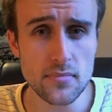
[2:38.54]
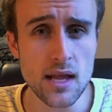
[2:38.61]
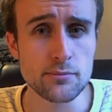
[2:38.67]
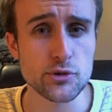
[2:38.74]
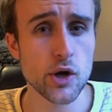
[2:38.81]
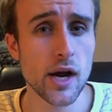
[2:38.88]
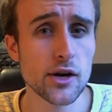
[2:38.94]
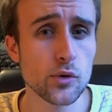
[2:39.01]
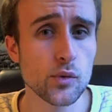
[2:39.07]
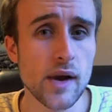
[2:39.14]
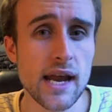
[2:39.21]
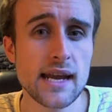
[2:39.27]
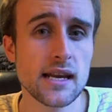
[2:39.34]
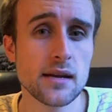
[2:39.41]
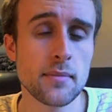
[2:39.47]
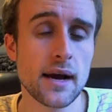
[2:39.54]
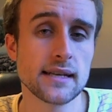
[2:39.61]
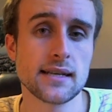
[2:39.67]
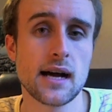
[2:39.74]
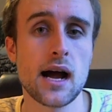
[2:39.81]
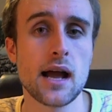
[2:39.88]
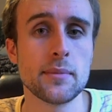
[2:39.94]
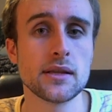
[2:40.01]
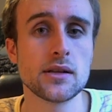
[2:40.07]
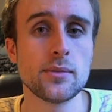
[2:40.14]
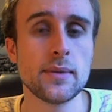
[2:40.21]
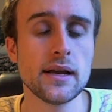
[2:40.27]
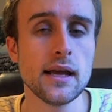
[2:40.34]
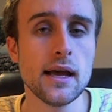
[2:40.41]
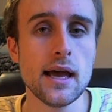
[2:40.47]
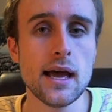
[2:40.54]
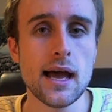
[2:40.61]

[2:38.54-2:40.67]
I'm trying to rein in my time a little bit.